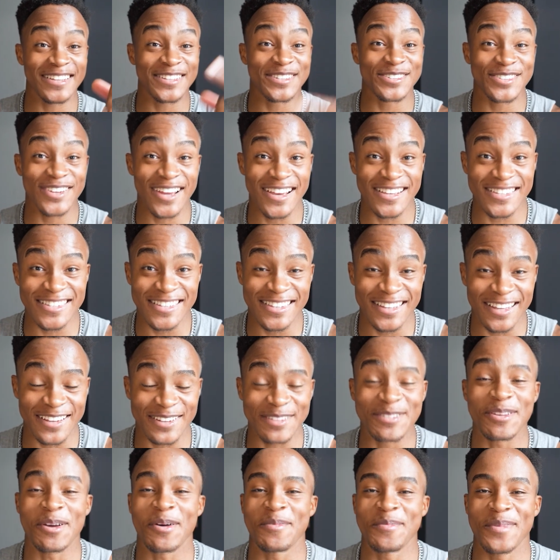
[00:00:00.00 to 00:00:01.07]
Did you guys see
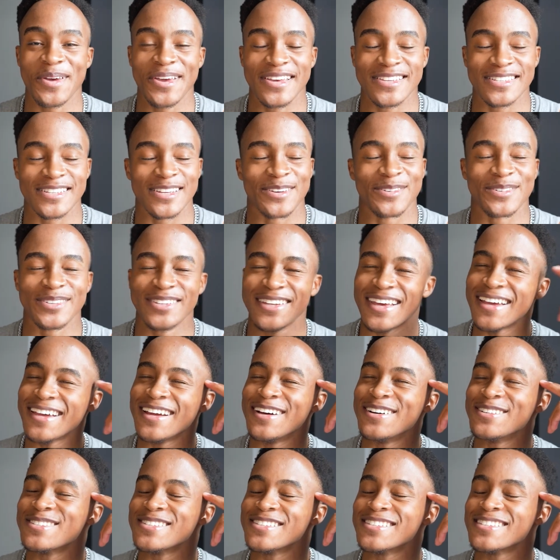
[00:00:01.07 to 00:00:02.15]
that? Amazing. With nothing
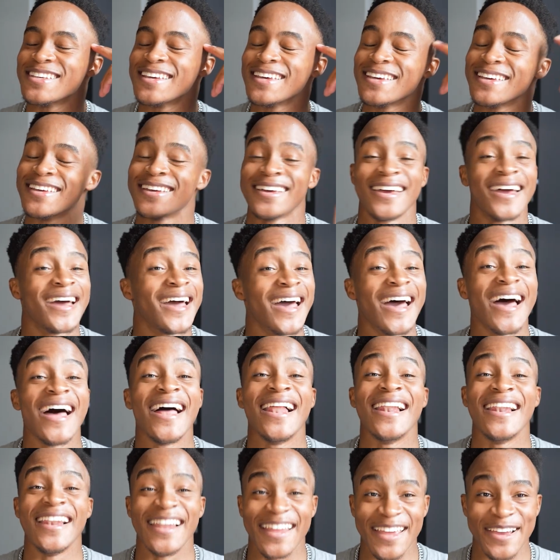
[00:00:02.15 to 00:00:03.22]
else to say,
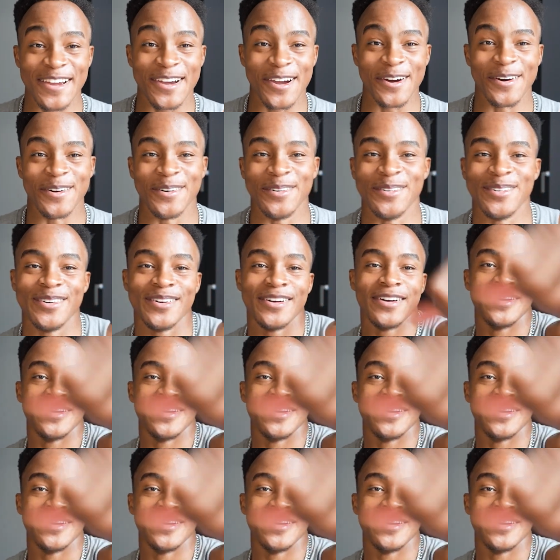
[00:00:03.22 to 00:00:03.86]
Lego.